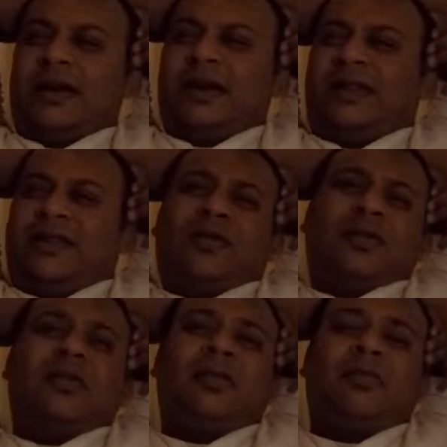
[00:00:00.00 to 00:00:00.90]
I thought
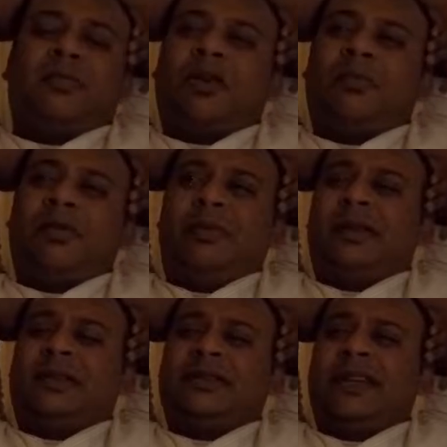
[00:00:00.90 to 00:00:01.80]
it would probably be
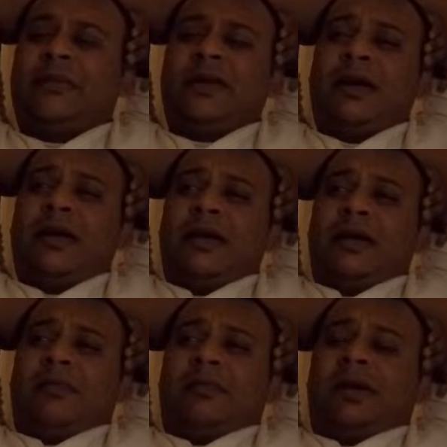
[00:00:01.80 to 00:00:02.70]
the same
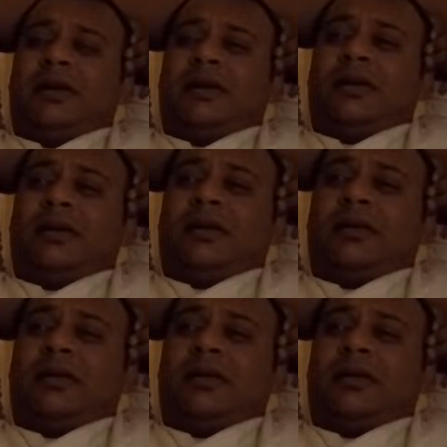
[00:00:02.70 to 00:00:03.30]
but uh,